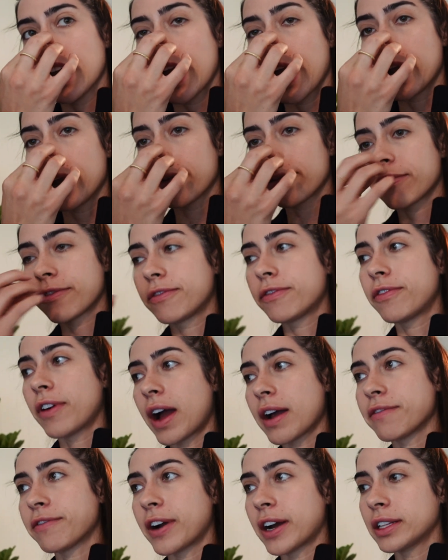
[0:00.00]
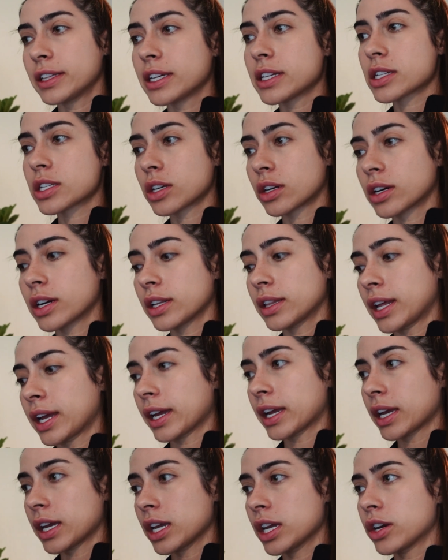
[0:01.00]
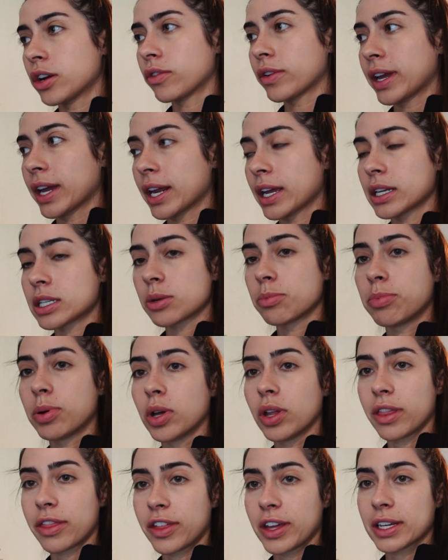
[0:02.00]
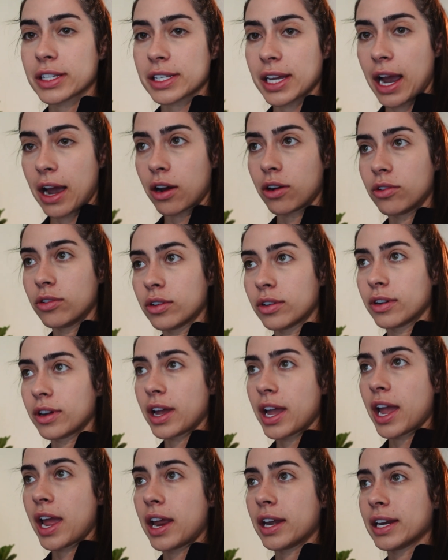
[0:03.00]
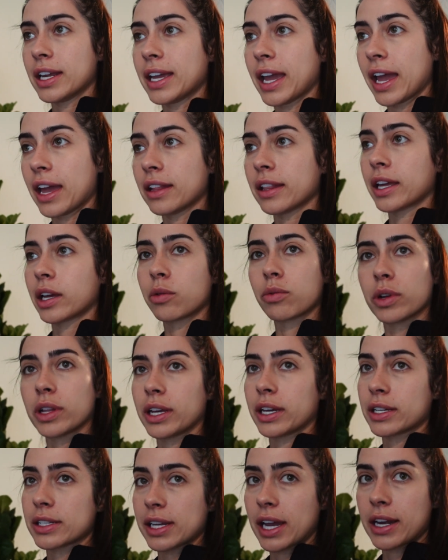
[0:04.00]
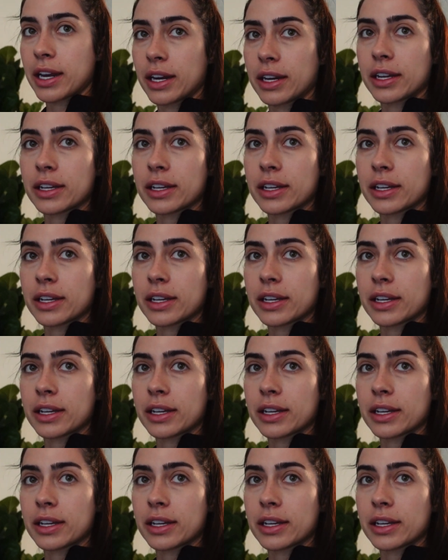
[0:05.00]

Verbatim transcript: and it, I finally started like, you know, getting to put things out and get like really excited.